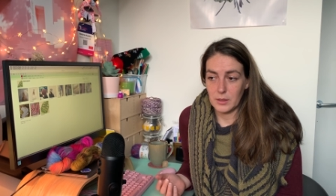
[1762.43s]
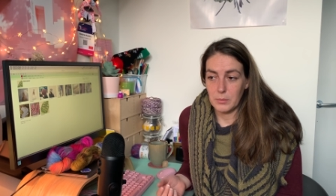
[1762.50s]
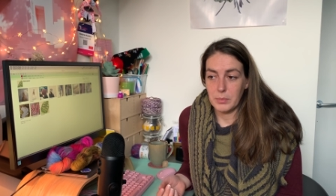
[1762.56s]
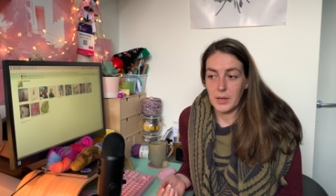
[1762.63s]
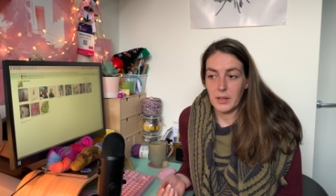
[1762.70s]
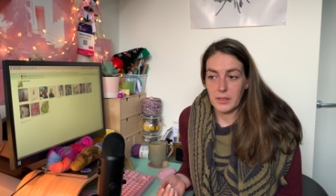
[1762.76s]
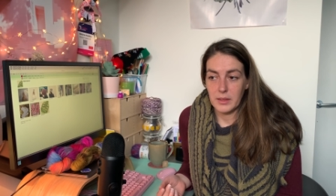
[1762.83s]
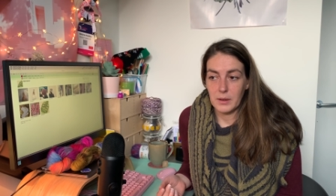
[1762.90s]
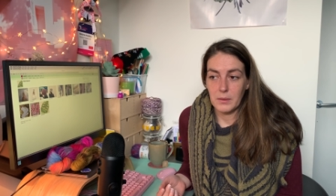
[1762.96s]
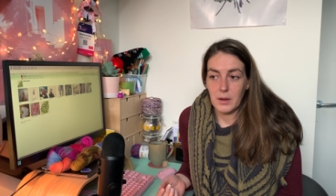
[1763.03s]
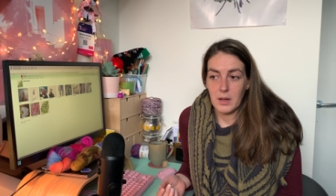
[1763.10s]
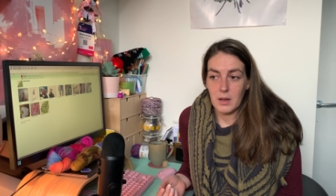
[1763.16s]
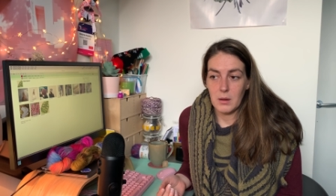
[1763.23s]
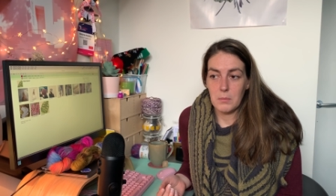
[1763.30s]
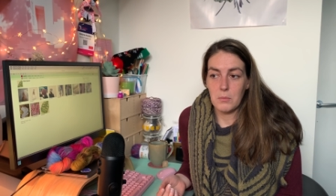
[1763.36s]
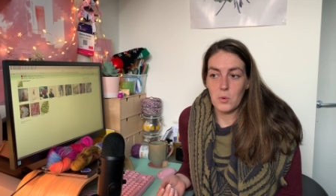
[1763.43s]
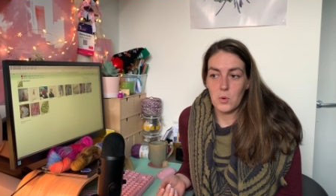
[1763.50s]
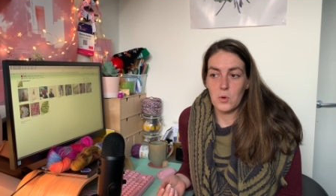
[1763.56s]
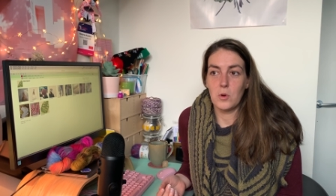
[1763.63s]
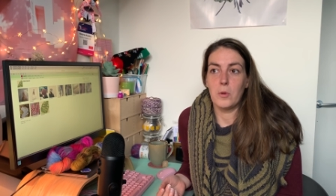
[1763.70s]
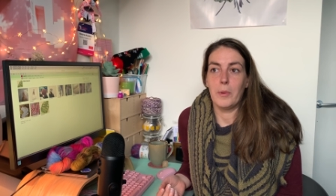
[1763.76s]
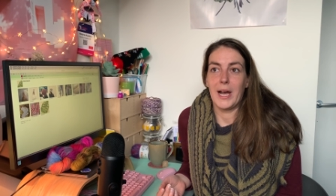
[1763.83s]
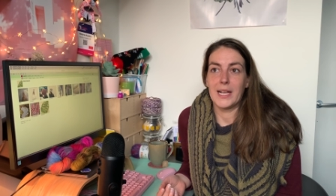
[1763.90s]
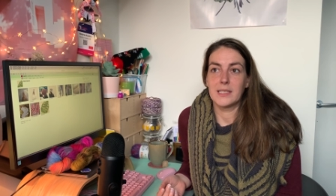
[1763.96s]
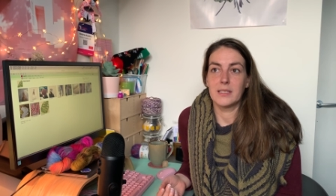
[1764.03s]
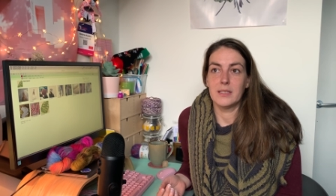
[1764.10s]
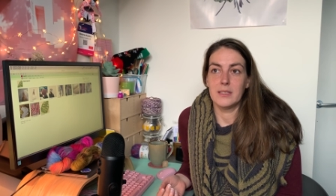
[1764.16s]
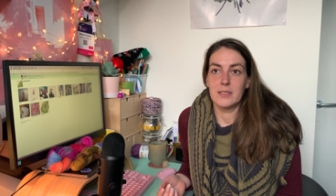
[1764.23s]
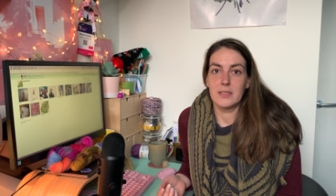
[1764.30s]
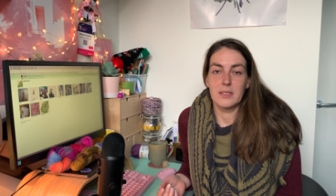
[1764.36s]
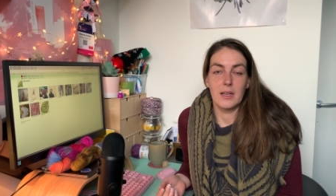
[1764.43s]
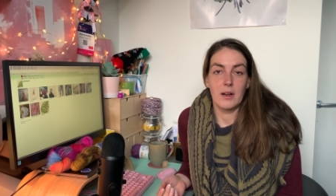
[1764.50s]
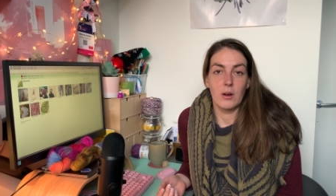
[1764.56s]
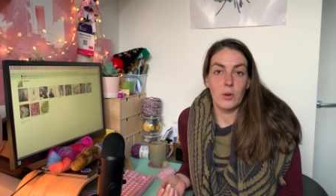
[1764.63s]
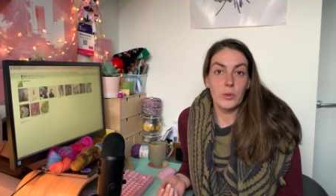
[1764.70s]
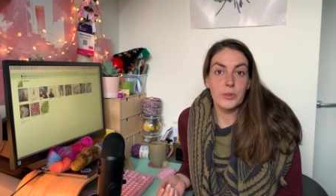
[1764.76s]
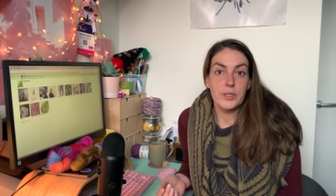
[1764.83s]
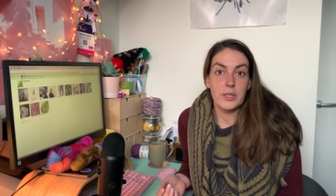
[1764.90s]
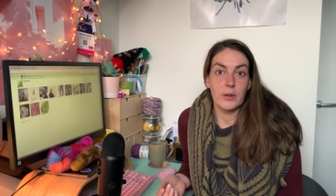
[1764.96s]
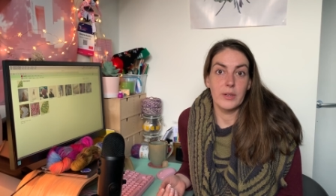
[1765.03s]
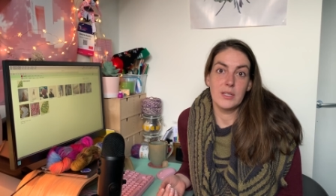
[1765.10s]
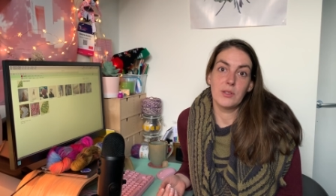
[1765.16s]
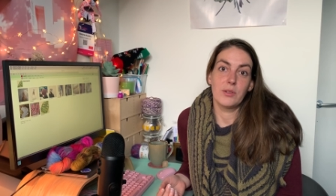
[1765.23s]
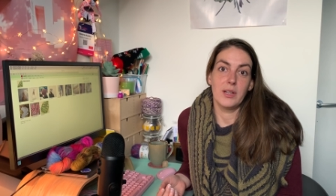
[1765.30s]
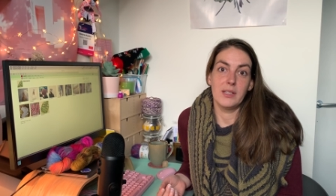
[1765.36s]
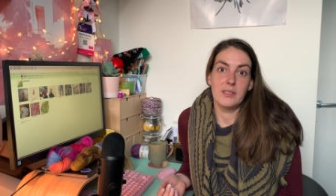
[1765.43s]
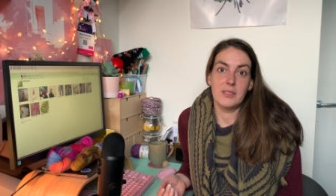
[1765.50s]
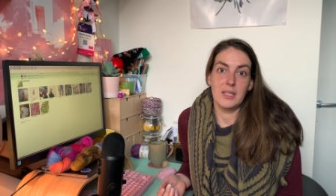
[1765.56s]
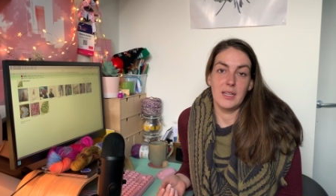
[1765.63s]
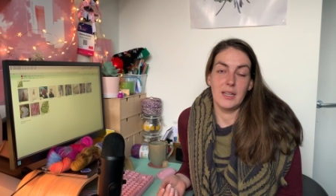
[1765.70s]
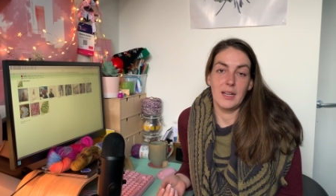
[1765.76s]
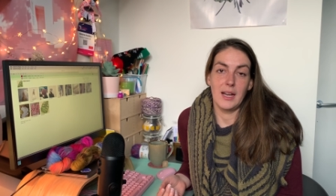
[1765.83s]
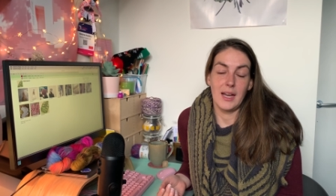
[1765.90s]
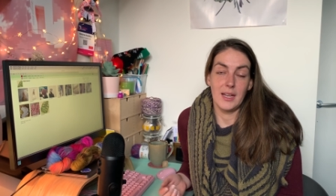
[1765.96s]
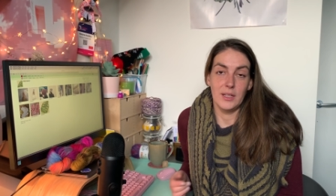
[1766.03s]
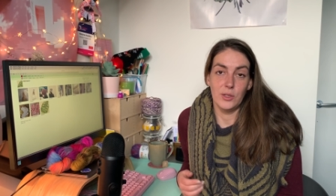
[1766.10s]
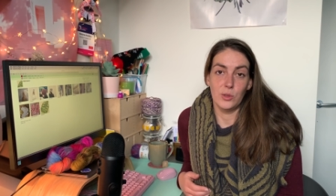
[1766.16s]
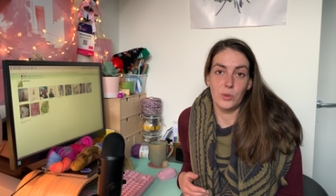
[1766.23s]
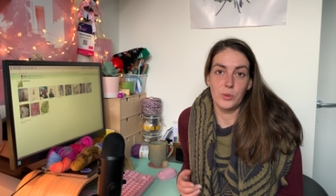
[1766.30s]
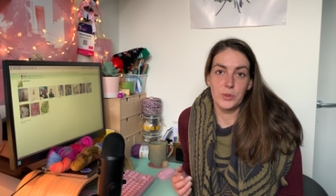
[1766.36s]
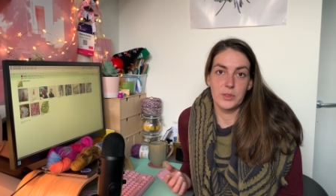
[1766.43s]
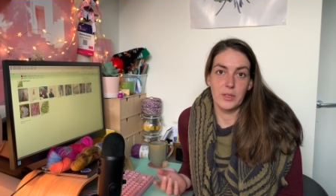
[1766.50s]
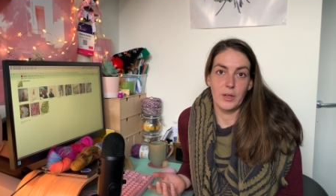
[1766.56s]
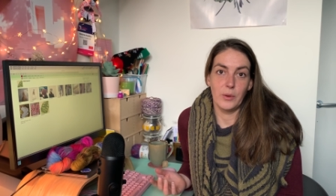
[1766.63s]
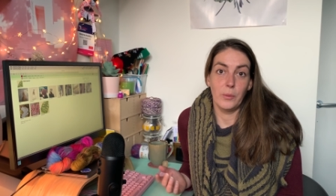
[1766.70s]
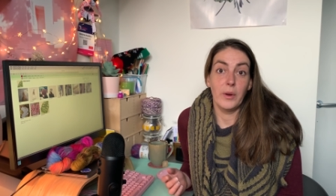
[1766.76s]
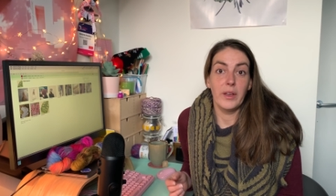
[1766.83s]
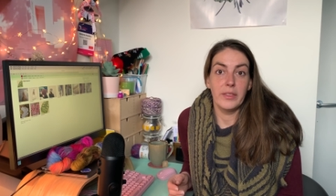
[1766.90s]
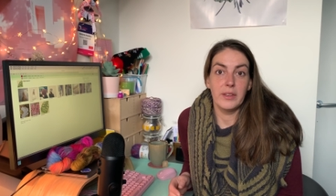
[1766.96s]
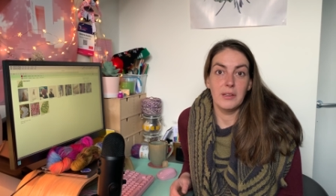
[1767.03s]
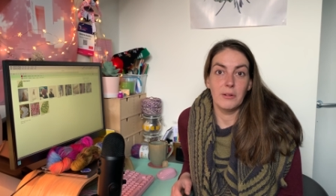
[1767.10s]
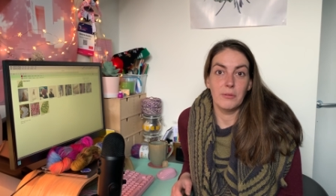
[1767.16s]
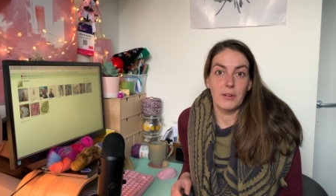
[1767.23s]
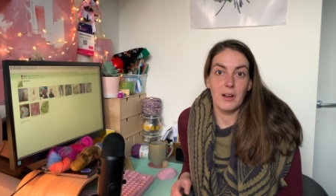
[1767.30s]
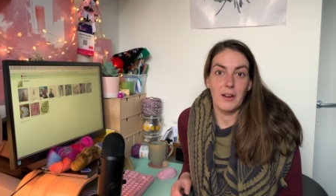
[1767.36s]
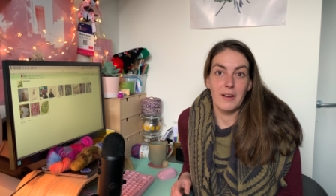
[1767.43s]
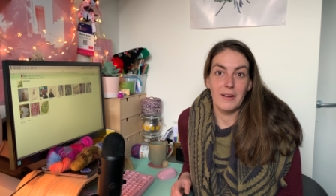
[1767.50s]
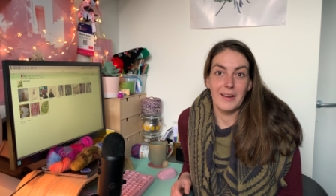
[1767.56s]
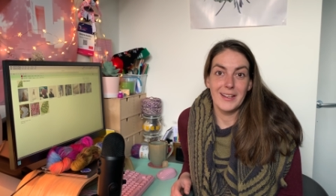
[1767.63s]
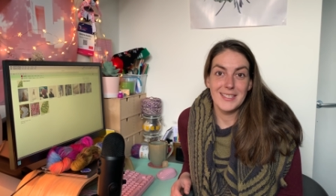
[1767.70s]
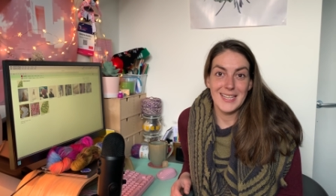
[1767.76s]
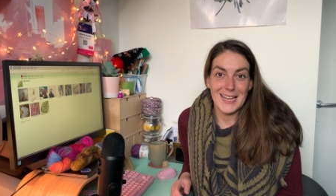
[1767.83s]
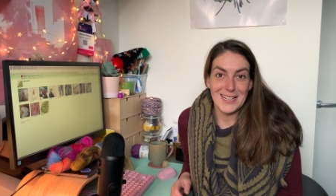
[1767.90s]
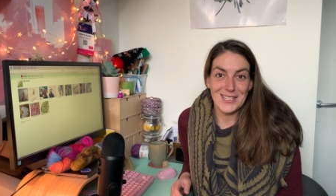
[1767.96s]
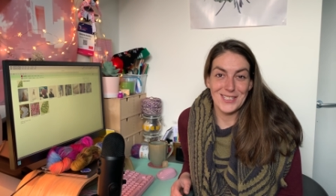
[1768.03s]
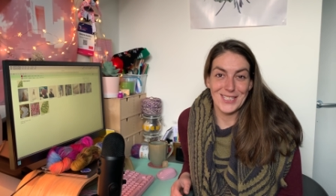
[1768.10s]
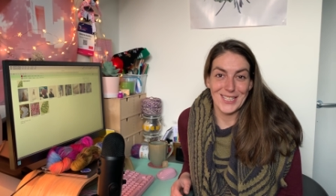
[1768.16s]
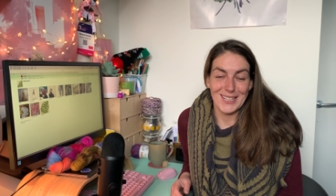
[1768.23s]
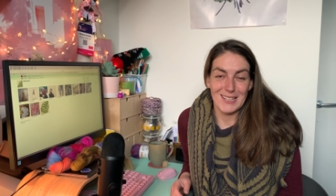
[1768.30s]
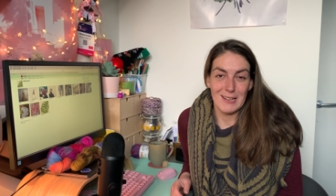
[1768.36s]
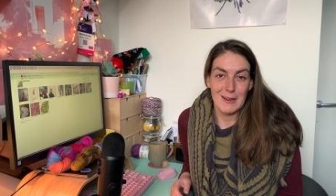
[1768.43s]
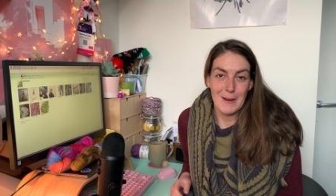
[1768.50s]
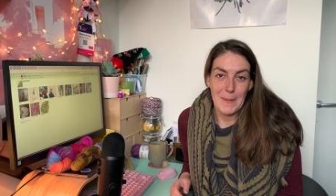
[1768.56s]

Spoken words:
but there are more patterns that are also interesting and also worthy of our attention